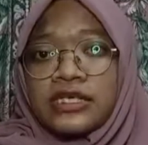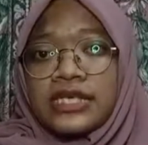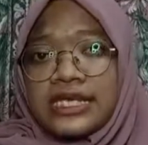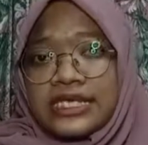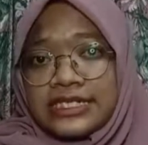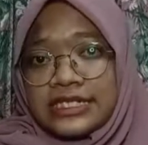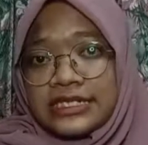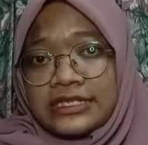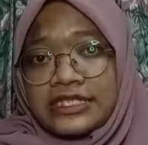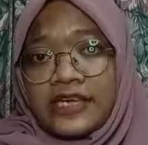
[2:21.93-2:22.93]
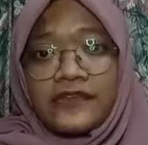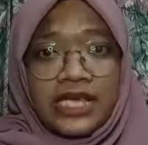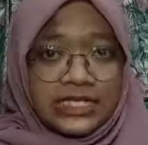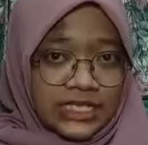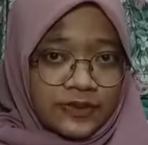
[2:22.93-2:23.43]
There is a safety
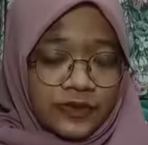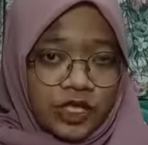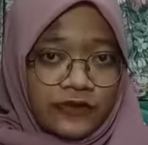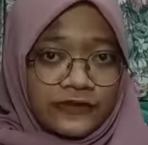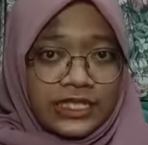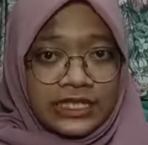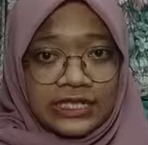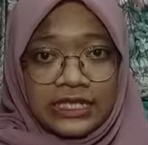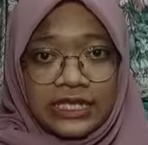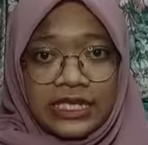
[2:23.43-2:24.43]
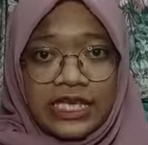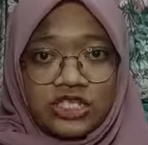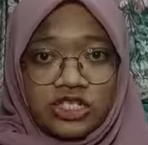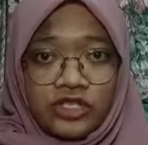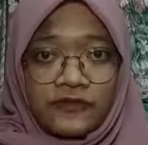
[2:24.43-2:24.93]
assessment of genetically
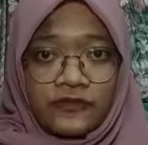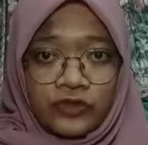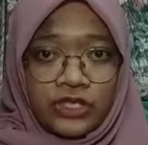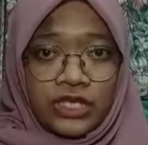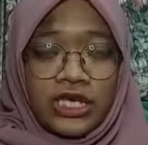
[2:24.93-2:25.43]
engineered food,